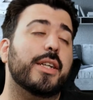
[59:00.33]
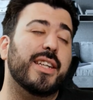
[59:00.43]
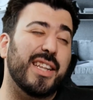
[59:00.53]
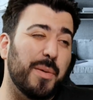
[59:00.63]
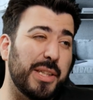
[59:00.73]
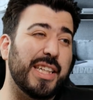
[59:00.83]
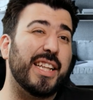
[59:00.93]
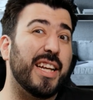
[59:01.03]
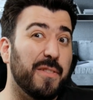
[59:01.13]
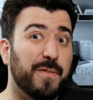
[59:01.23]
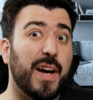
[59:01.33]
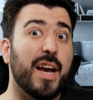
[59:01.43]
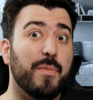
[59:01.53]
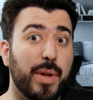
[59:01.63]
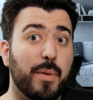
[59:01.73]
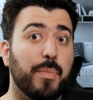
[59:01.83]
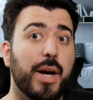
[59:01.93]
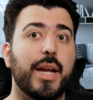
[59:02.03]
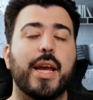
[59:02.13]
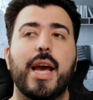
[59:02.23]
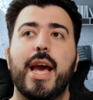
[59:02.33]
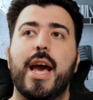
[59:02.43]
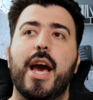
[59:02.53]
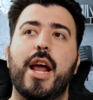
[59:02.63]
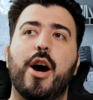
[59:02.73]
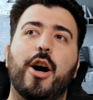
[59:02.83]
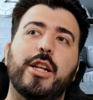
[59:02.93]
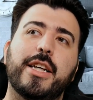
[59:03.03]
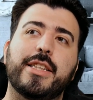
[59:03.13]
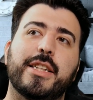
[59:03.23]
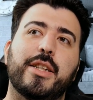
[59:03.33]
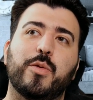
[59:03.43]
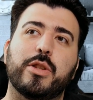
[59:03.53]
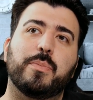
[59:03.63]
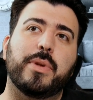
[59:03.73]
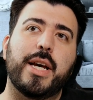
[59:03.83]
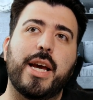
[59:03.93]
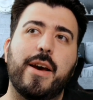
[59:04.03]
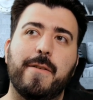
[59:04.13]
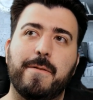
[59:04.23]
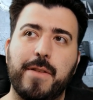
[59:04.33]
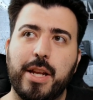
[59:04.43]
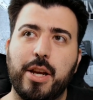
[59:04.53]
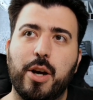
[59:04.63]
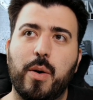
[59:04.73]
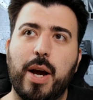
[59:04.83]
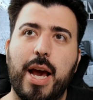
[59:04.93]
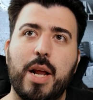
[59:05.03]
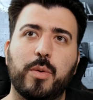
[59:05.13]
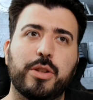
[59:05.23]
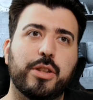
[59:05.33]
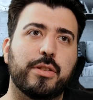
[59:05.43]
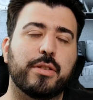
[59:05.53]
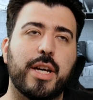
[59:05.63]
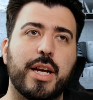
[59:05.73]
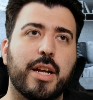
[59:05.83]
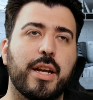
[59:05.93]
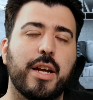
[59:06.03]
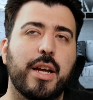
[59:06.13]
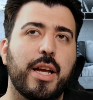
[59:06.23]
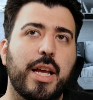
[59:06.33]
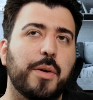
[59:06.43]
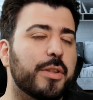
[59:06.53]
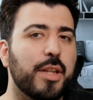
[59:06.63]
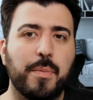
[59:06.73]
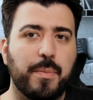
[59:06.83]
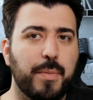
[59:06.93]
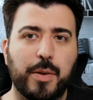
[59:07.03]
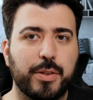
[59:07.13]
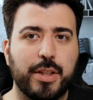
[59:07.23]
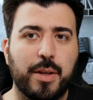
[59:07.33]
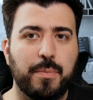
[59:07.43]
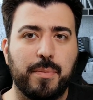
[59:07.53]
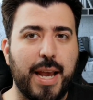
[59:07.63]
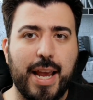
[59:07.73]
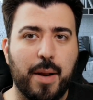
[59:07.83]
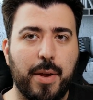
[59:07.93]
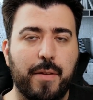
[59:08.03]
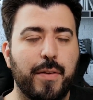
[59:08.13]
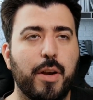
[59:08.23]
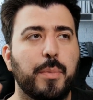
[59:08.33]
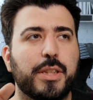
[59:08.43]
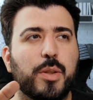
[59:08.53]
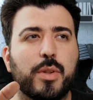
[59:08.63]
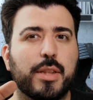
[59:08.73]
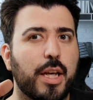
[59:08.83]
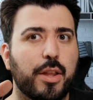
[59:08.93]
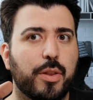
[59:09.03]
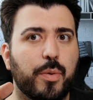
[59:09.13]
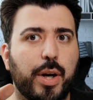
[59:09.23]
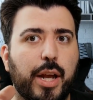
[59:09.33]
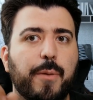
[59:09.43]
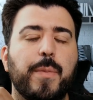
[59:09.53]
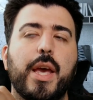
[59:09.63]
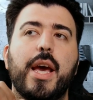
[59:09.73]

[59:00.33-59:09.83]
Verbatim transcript: I was like, let me take like a five minute break. And all I did was play a video, and it was just like, it was some, it was some animated video, but she was like three,